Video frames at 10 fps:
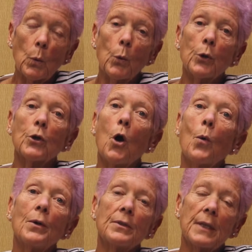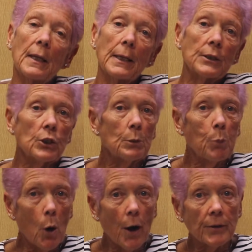or to go and say like to the
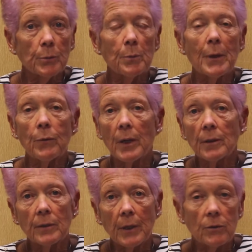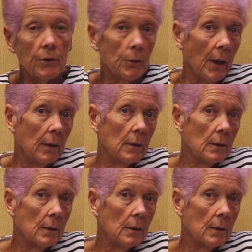parks with my grandkids, I couldn't do it.